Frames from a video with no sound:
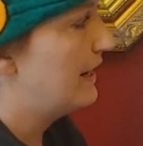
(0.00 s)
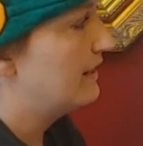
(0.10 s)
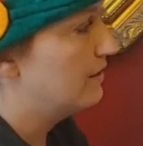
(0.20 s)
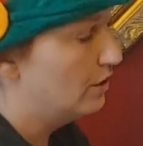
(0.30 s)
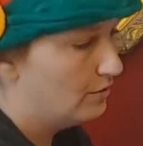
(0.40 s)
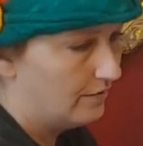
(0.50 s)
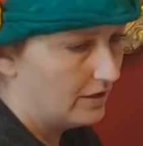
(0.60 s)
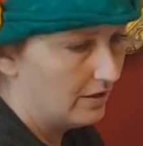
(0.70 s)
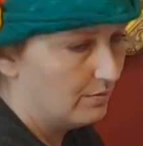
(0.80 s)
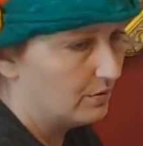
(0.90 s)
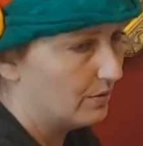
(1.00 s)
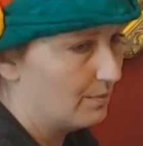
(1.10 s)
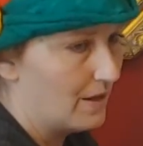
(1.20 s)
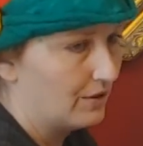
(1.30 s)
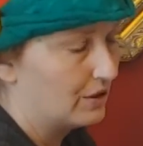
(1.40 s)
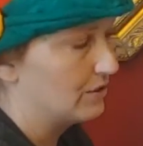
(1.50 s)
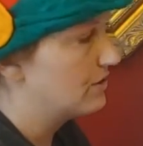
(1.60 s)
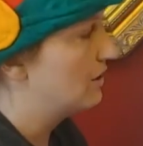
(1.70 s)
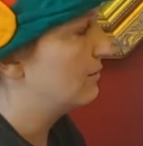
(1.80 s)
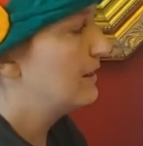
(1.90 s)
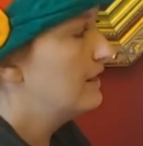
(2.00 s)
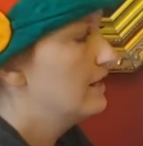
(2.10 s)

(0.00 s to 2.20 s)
and no variable with my third term.